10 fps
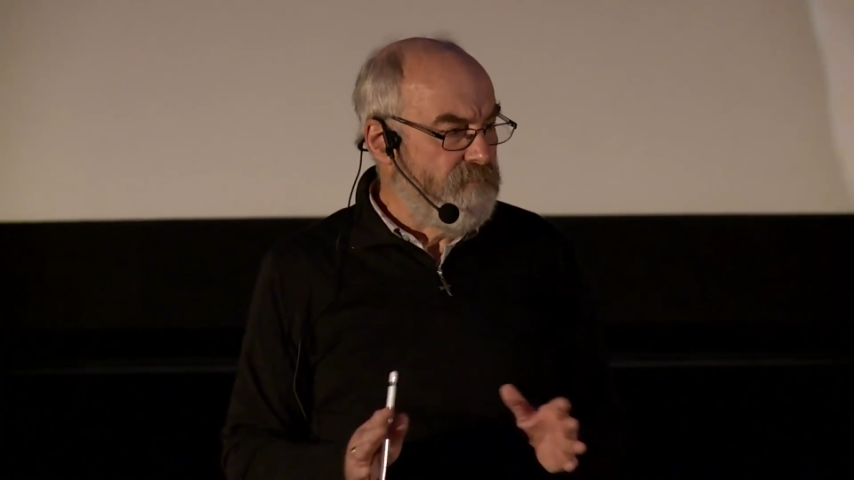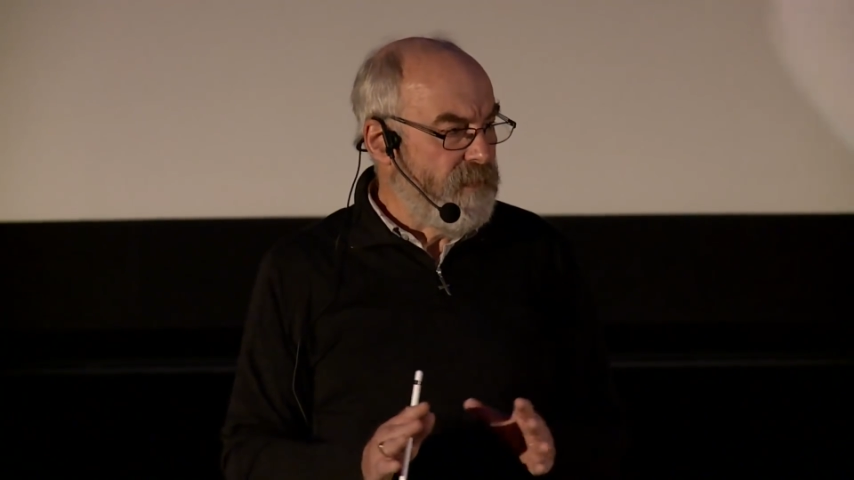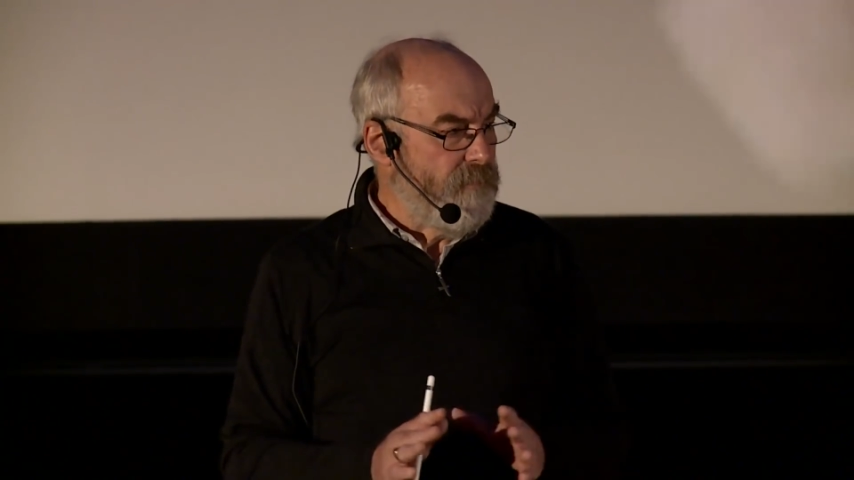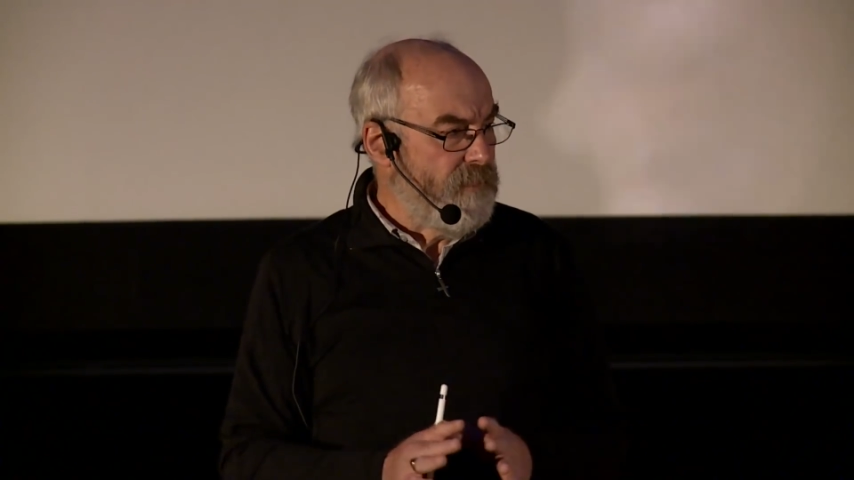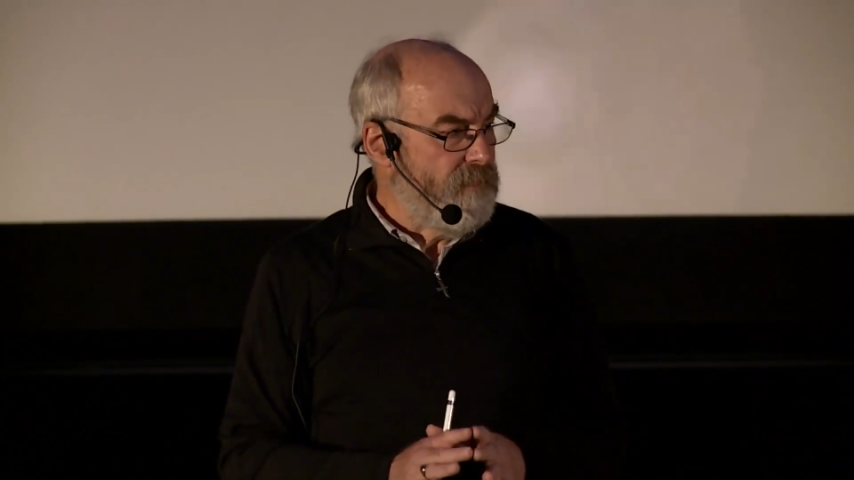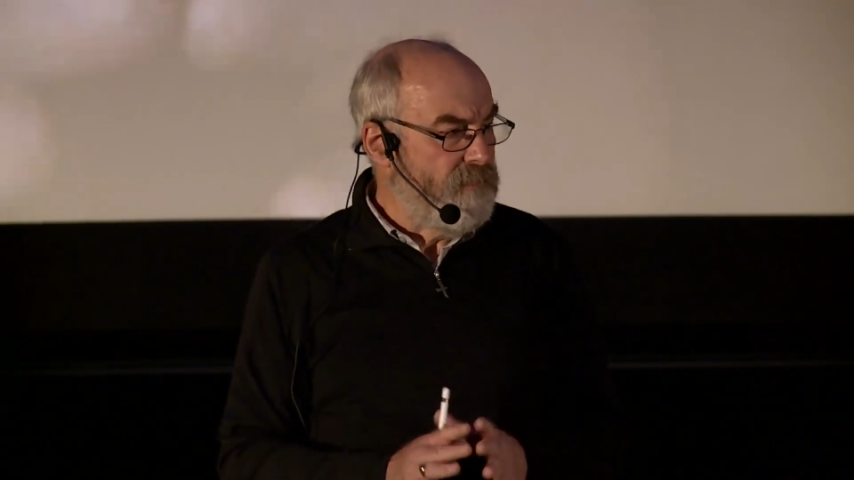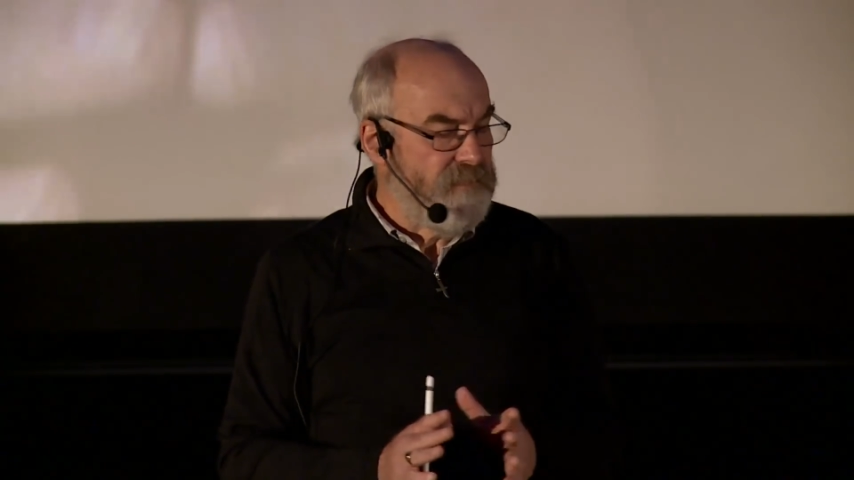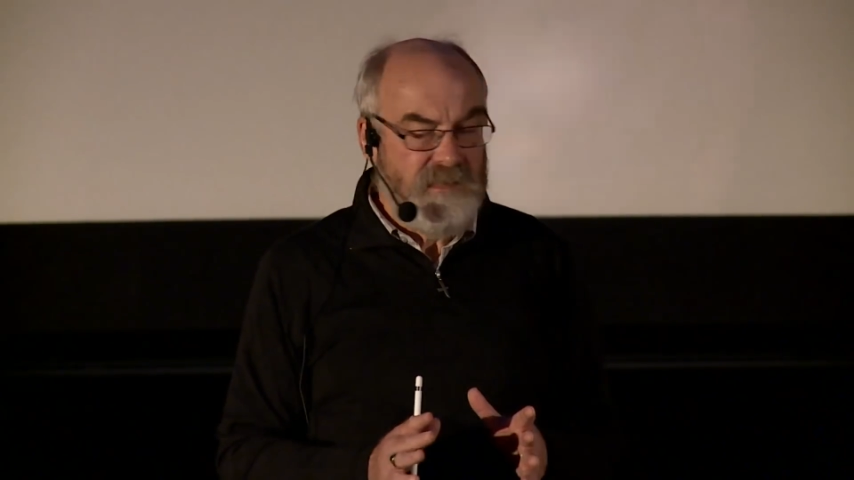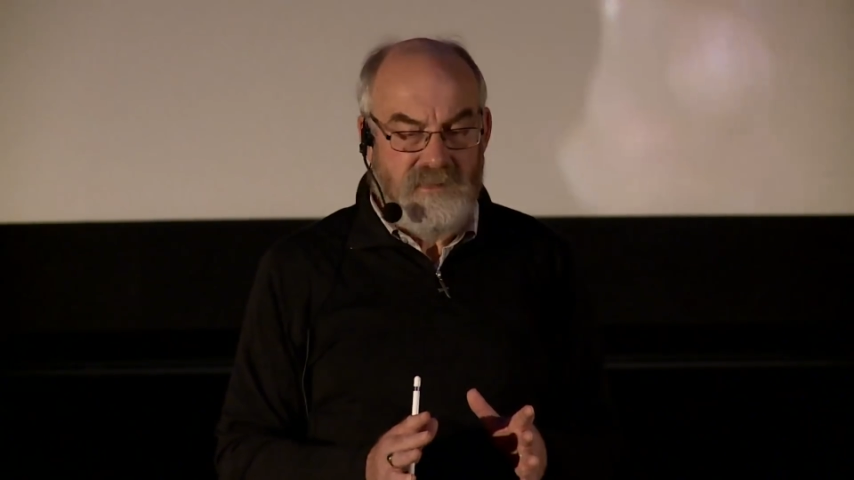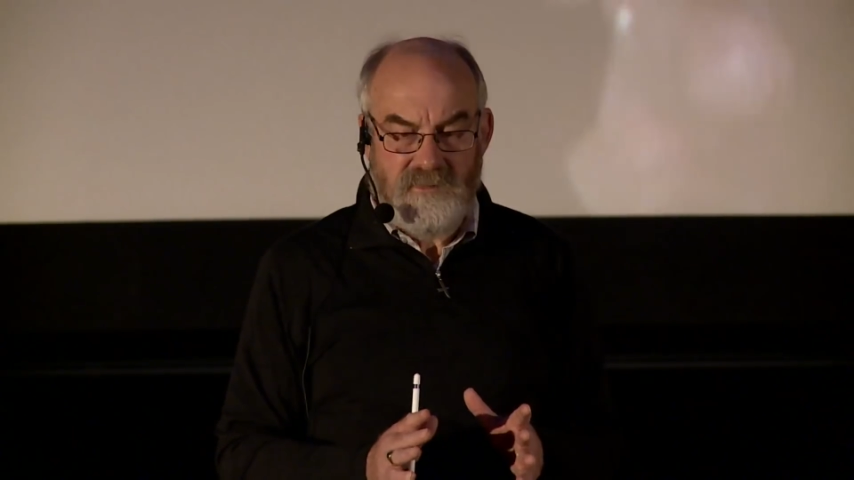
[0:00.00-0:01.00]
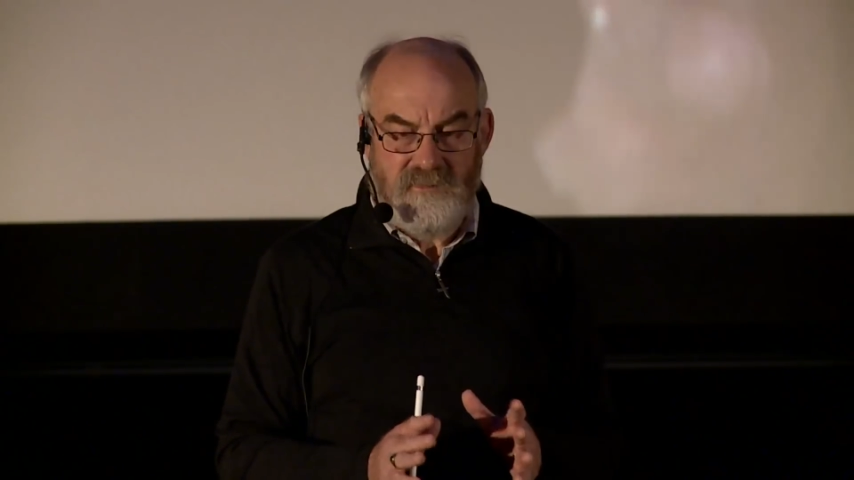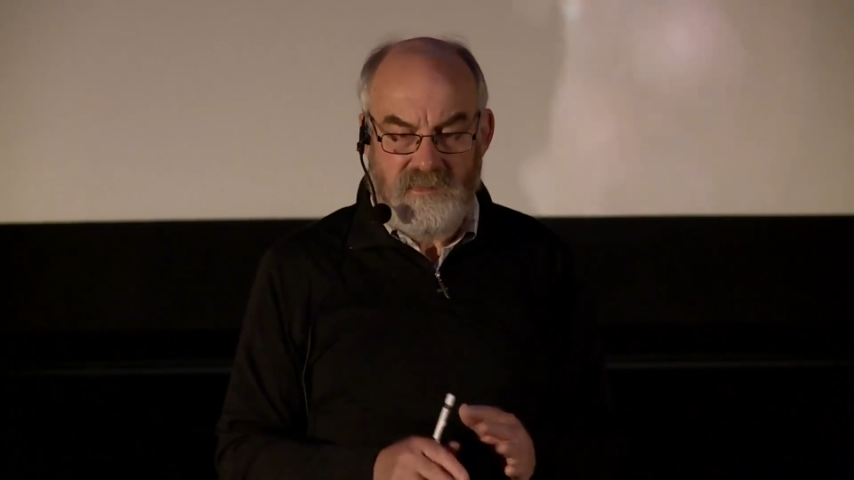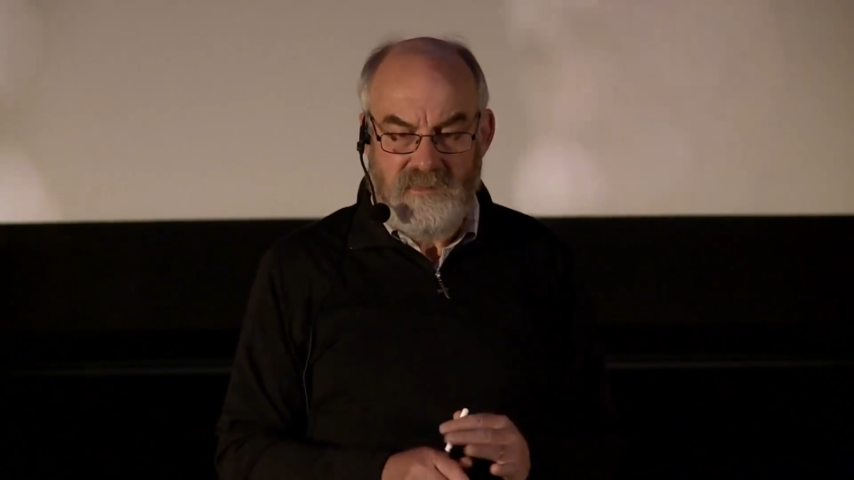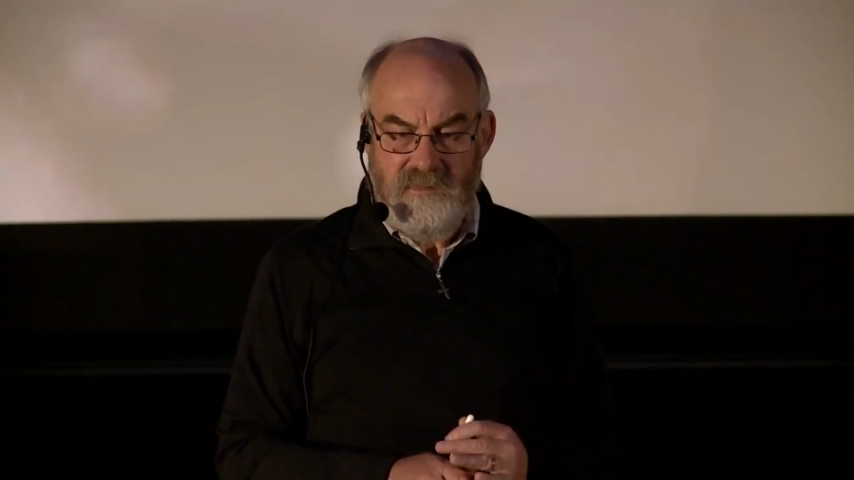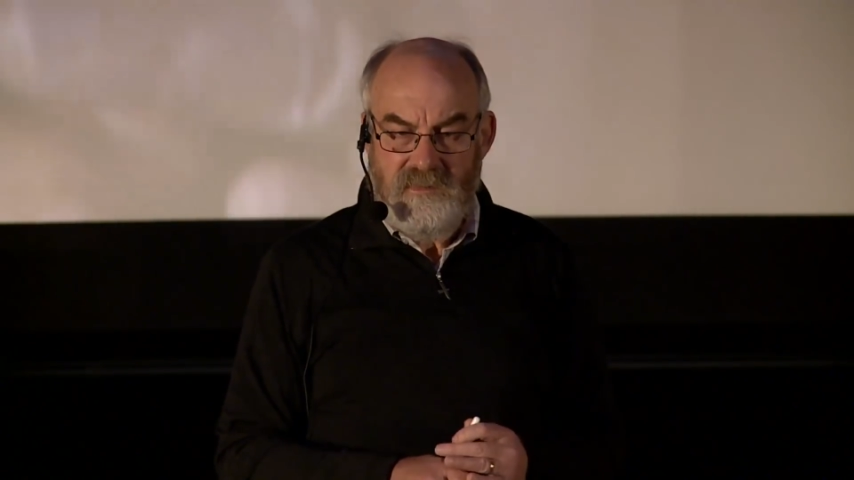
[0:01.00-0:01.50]
of people who see the
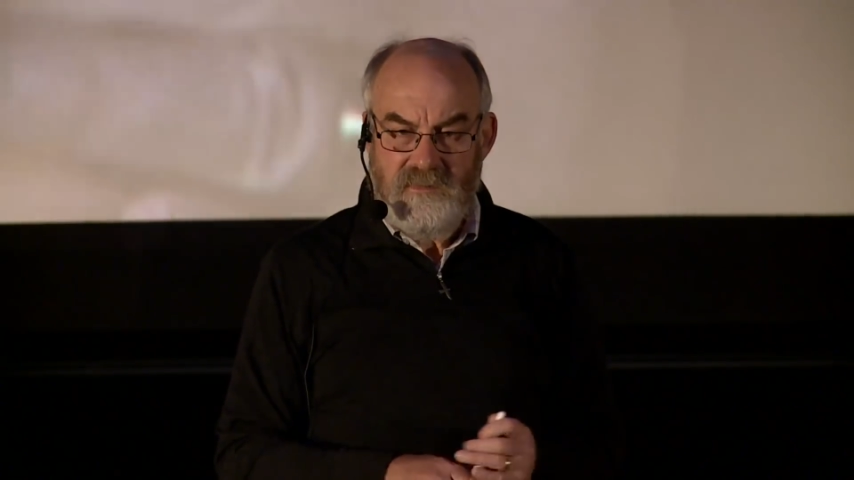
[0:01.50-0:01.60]
gorilla